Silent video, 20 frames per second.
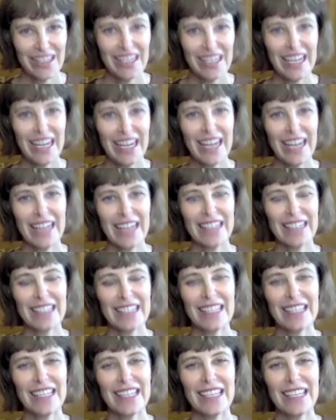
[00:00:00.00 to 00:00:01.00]
and
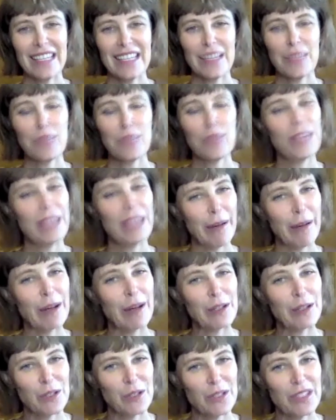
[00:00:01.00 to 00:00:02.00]
the the
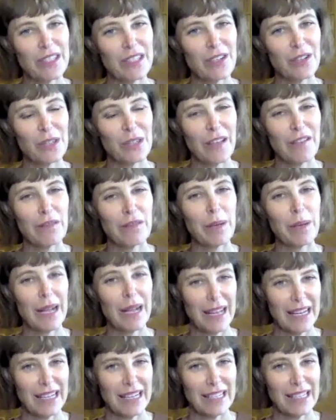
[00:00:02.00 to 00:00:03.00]
characters that are left
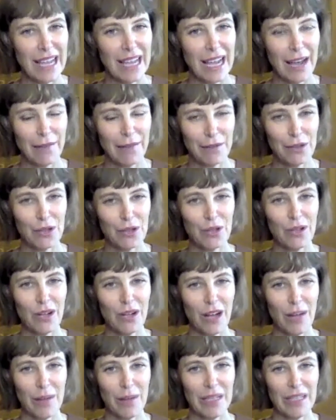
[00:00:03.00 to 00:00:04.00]
behind after
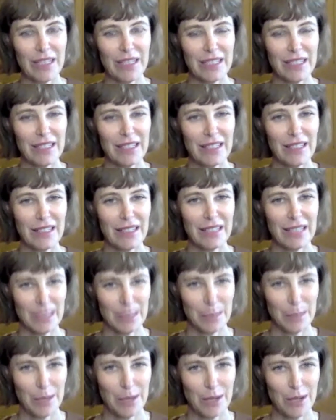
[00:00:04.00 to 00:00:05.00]
Ama
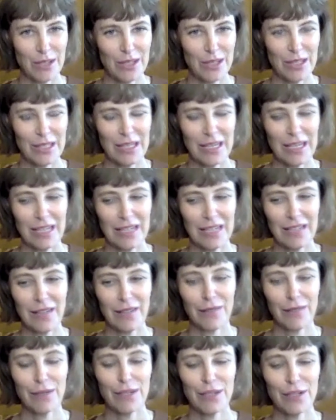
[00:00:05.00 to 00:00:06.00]
disappears and,
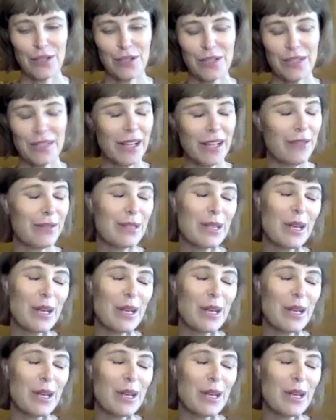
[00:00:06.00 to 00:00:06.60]
and frees herself.